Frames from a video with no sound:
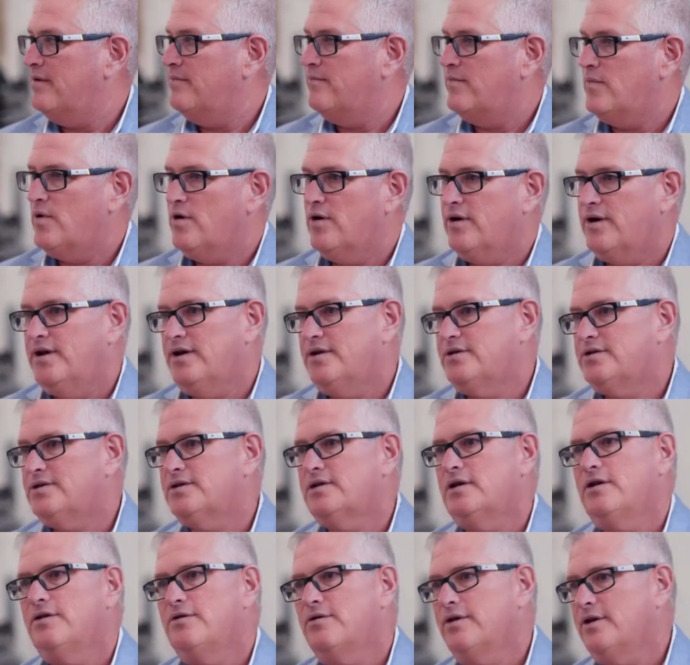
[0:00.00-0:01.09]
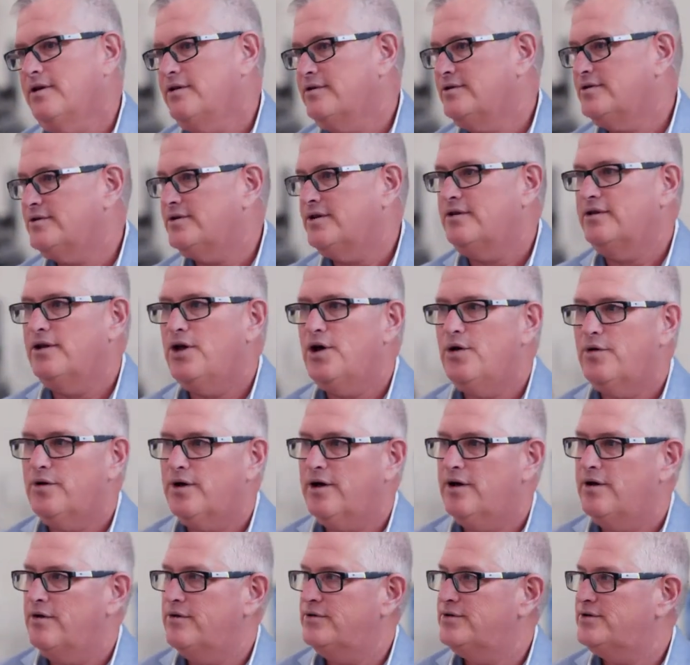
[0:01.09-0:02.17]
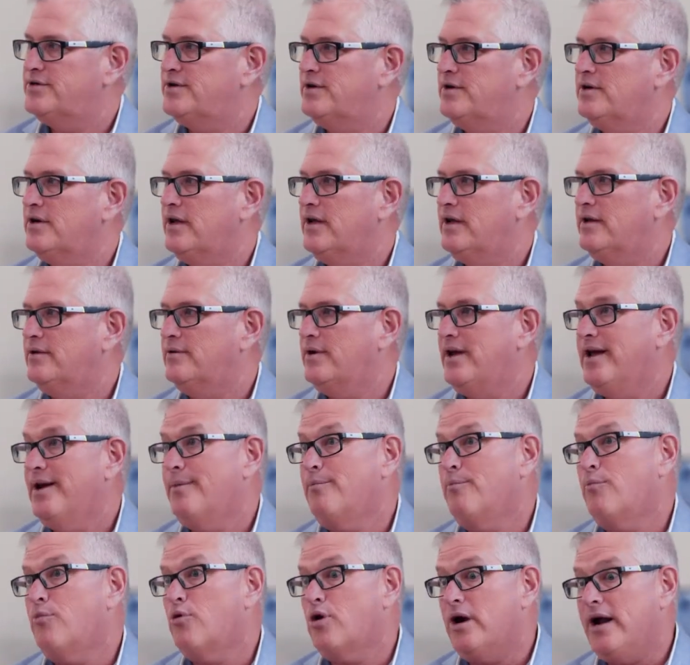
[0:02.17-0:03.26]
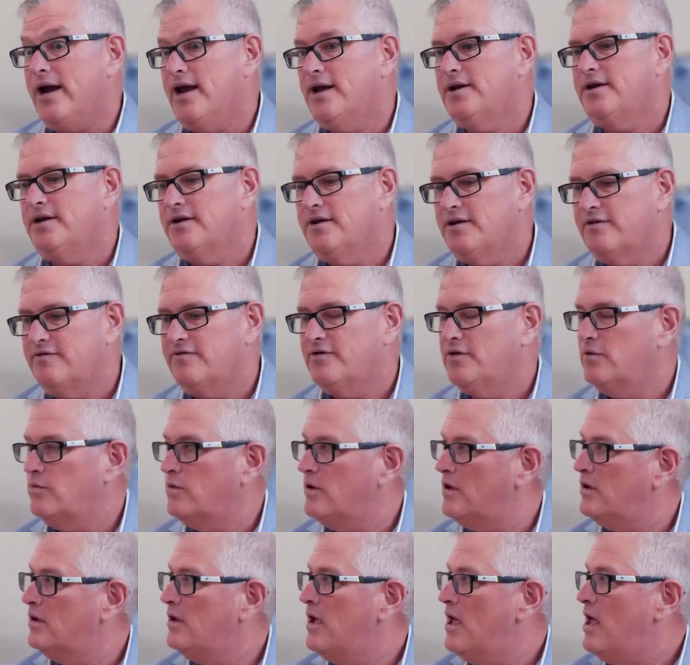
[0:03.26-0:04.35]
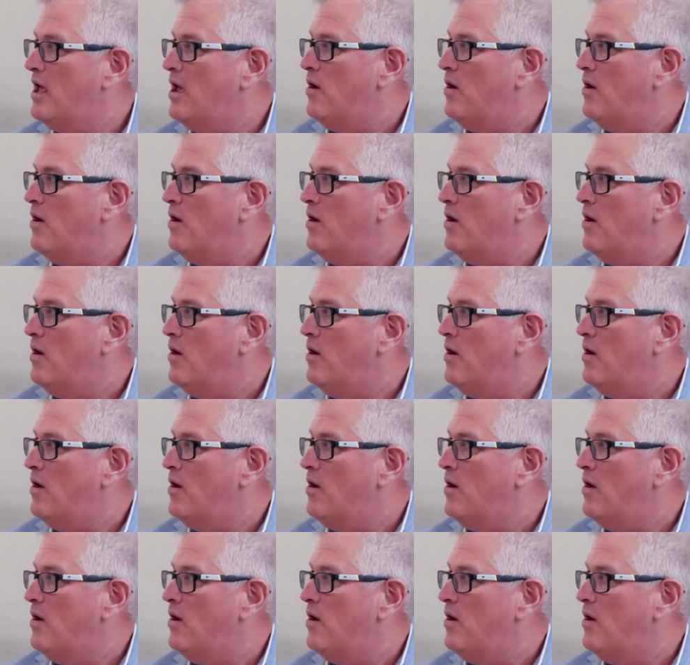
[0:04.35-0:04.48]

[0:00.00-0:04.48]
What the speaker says: marketing slogans and logos and branding, if you will.